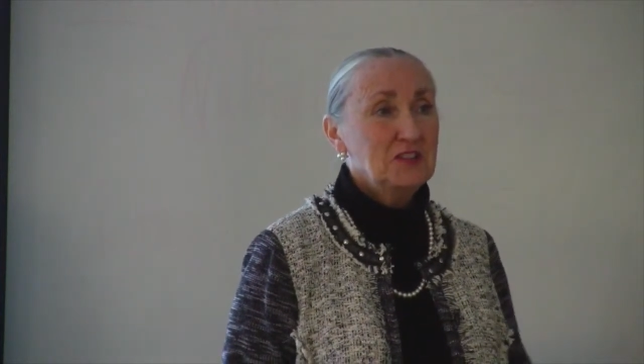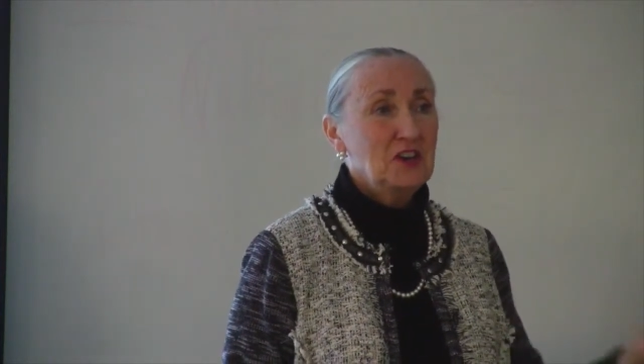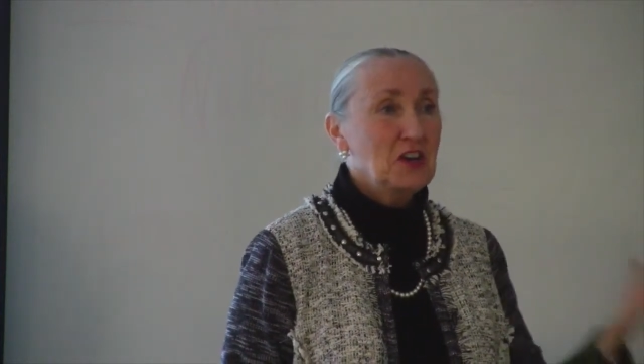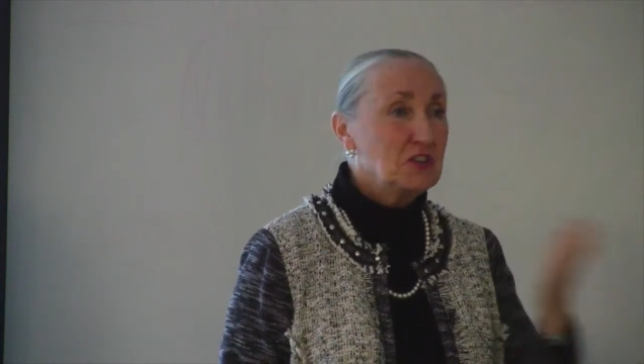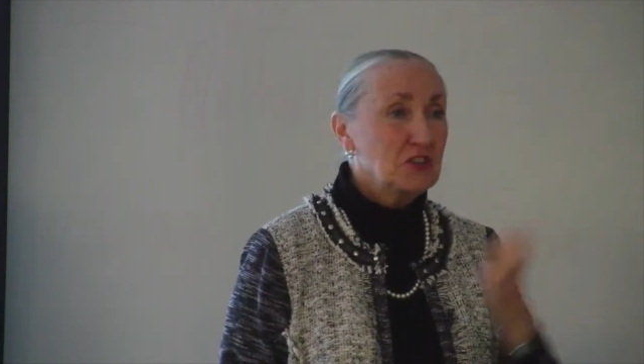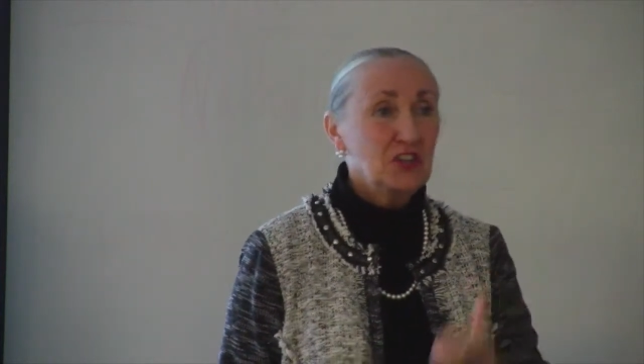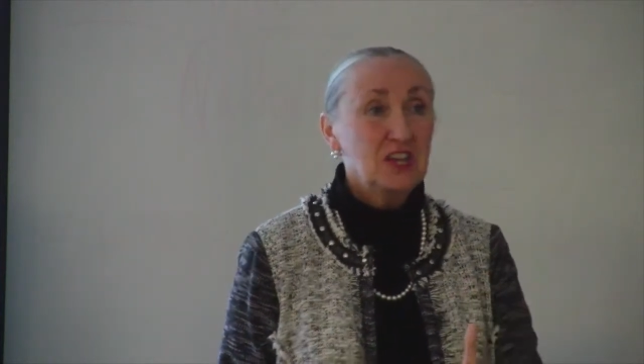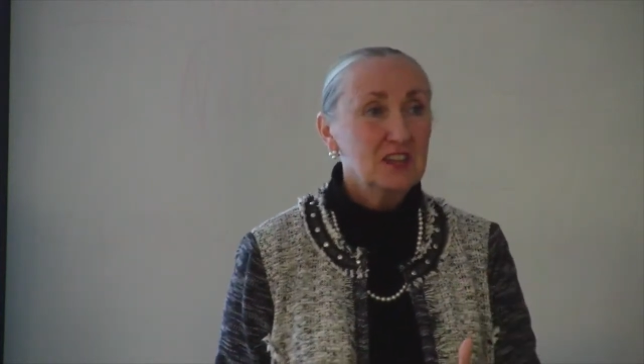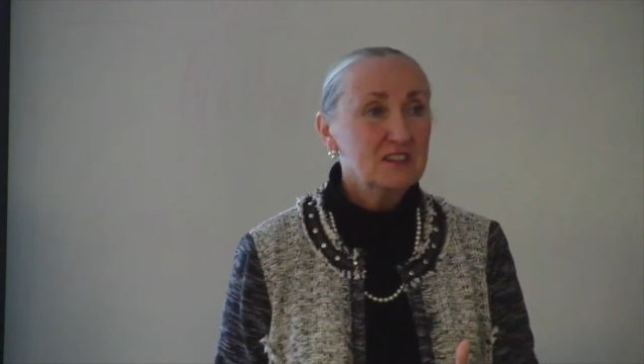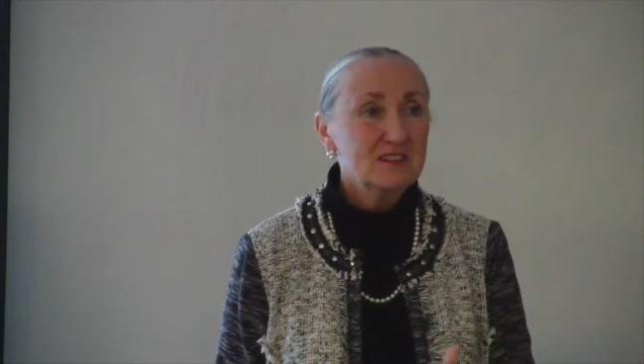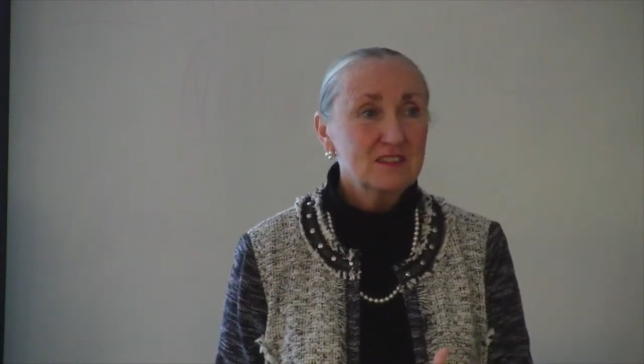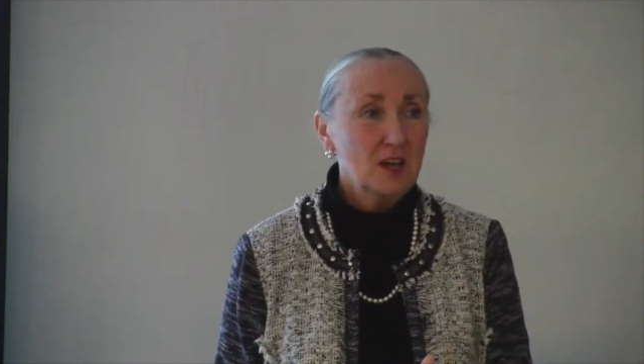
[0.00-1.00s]
that other
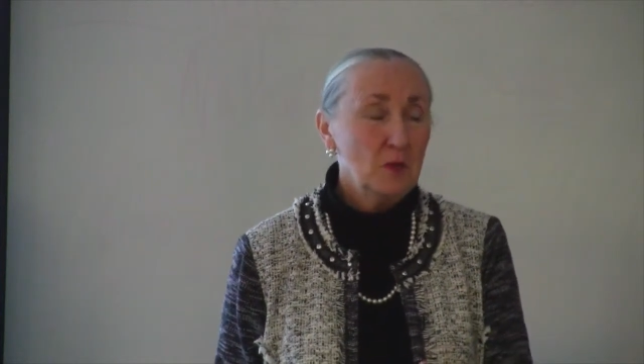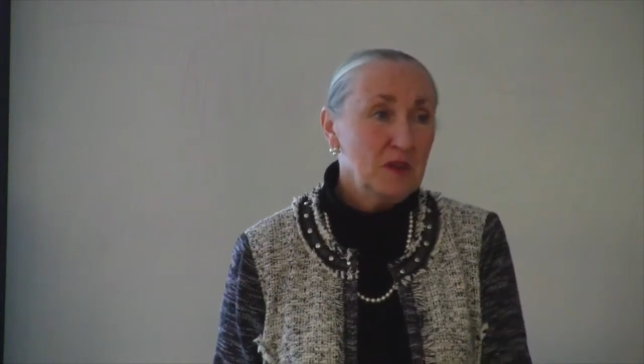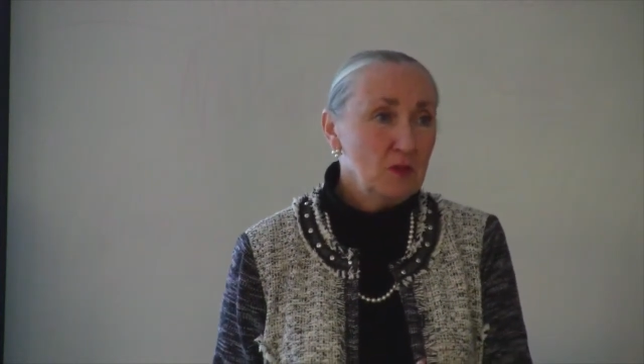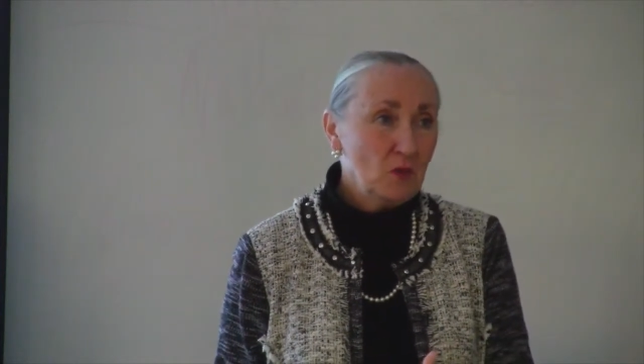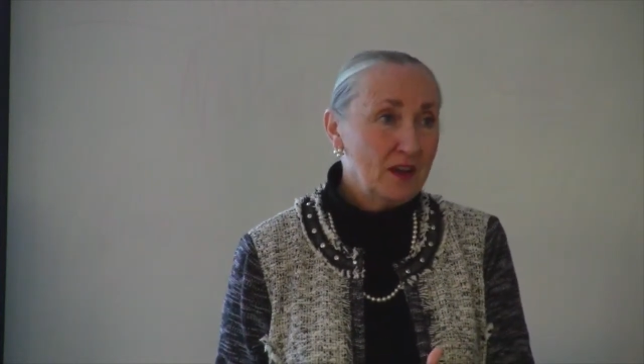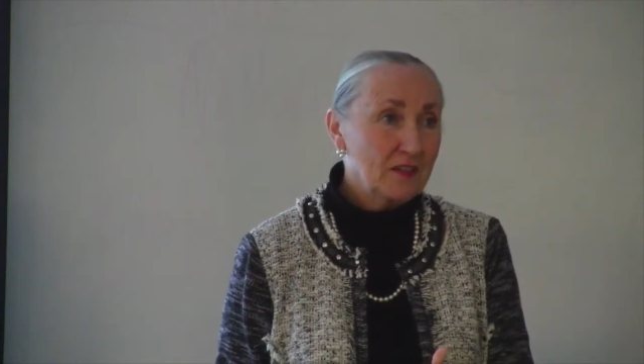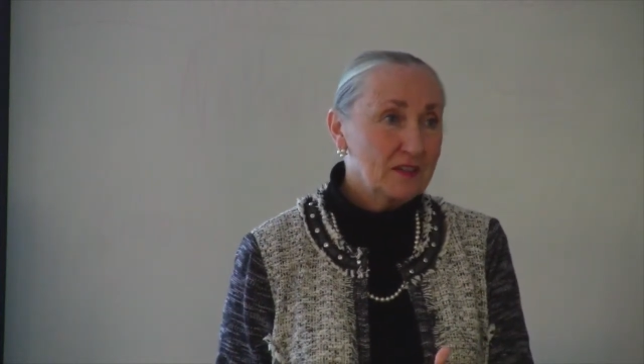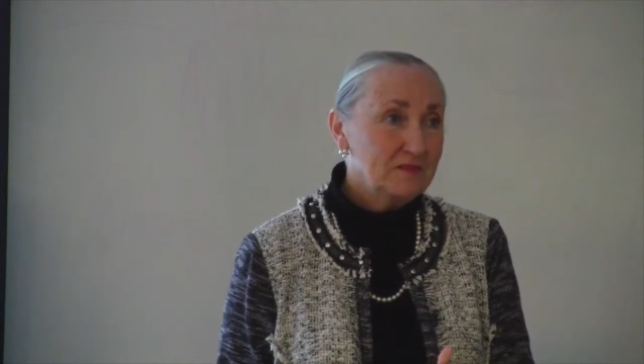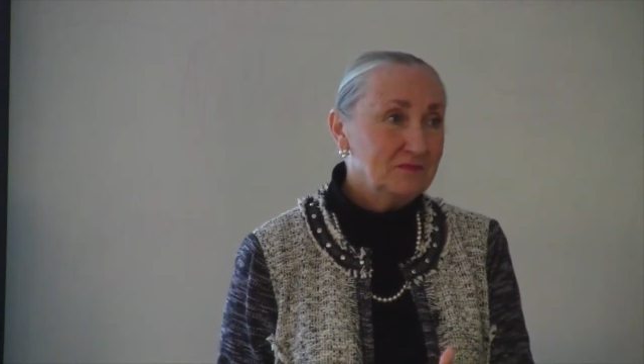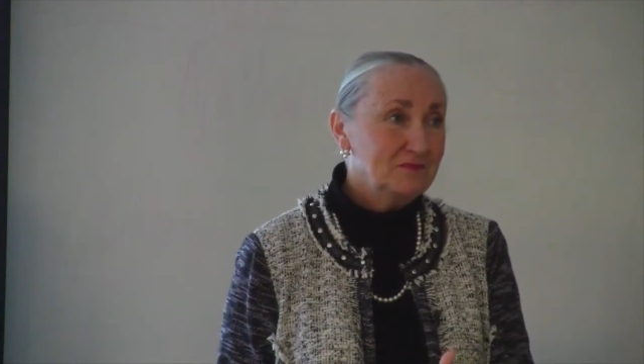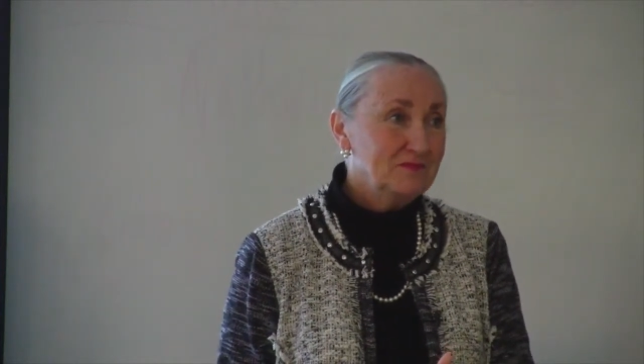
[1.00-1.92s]
kids come in with,